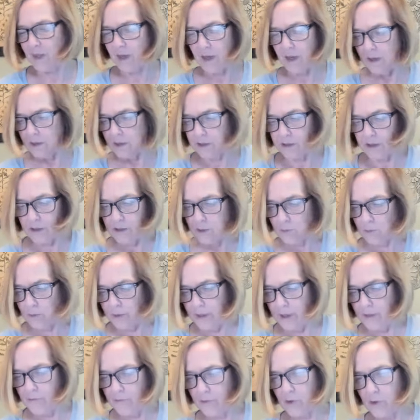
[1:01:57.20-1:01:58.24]
auctions or
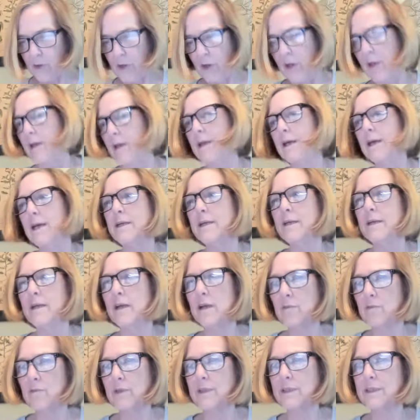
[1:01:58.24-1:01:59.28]
whatever. And
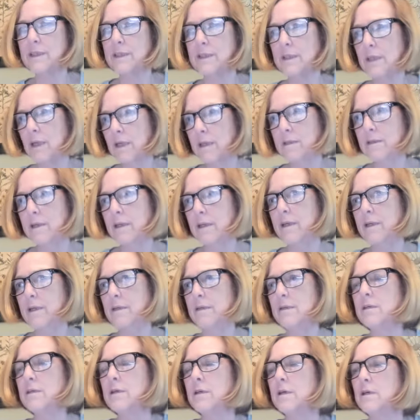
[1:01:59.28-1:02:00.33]
every
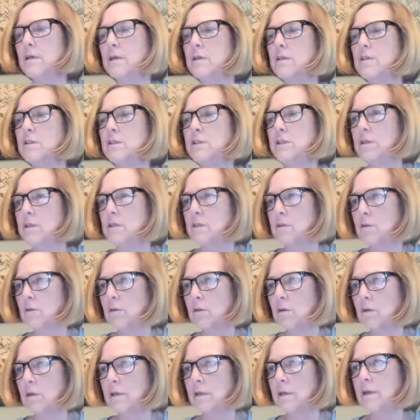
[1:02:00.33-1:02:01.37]
Sunday she's
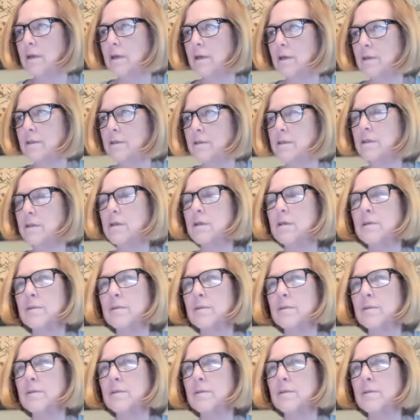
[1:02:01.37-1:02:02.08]
on at